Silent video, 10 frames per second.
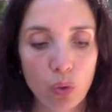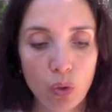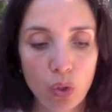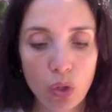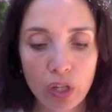
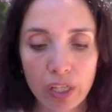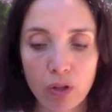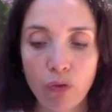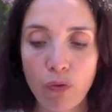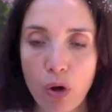look at
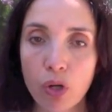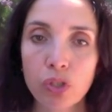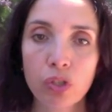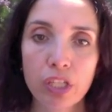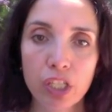or
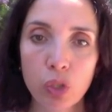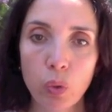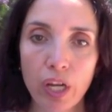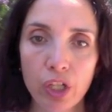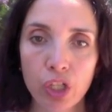focus on the
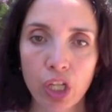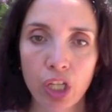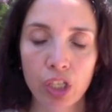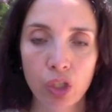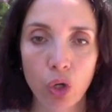
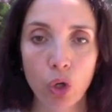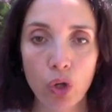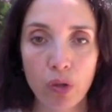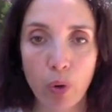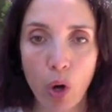situation
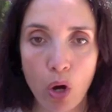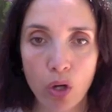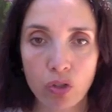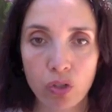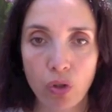or the
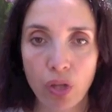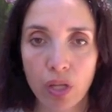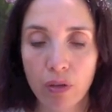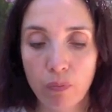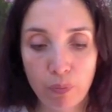box or
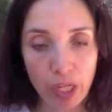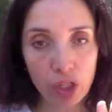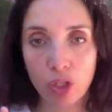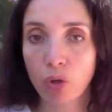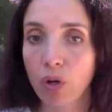the
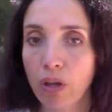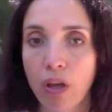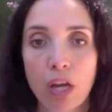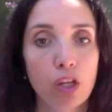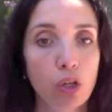picture, or,
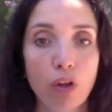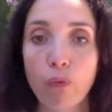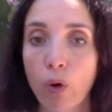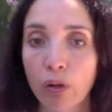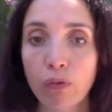you know,
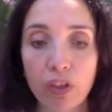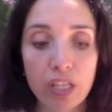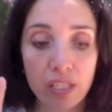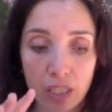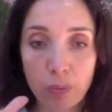if one of
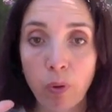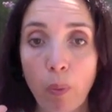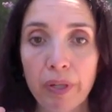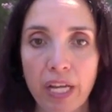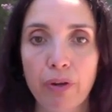these is
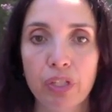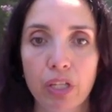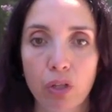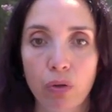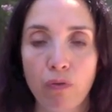popping out
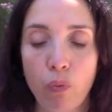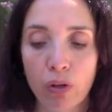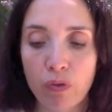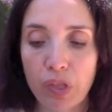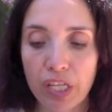at you, if
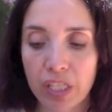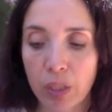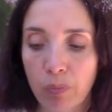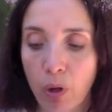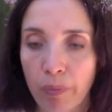one of these
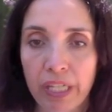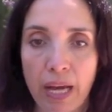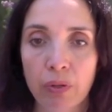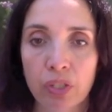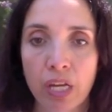is popping
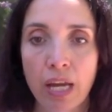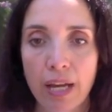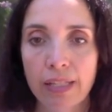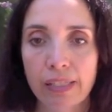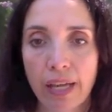out
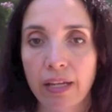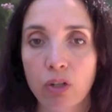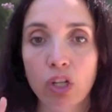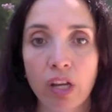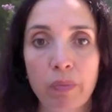and saying,
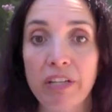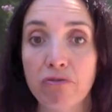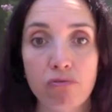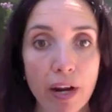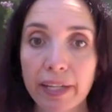look at me
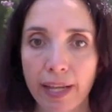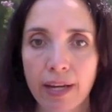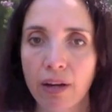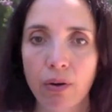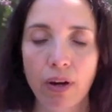right
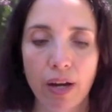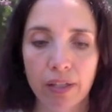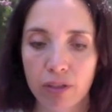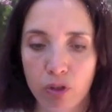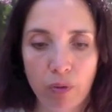now, I
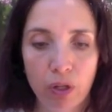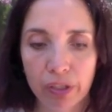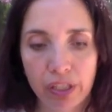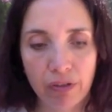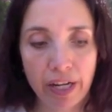need to be
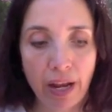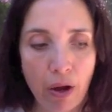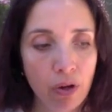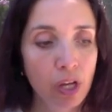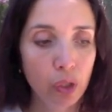looked at right
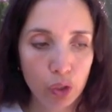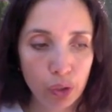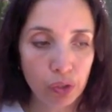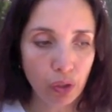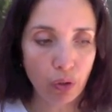now,
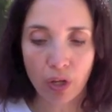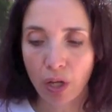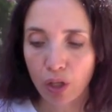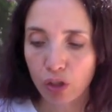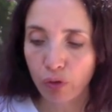do so.
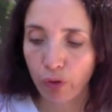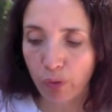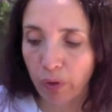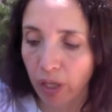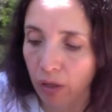So for
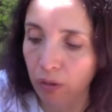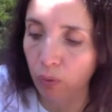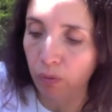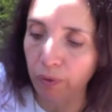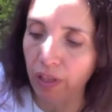me, it
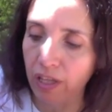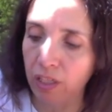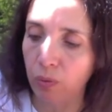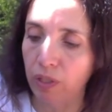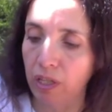would be
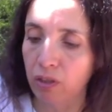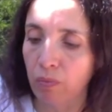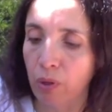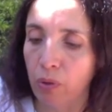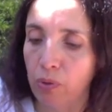this one, I
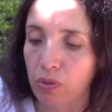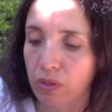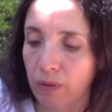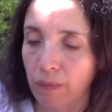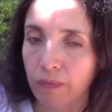suppose.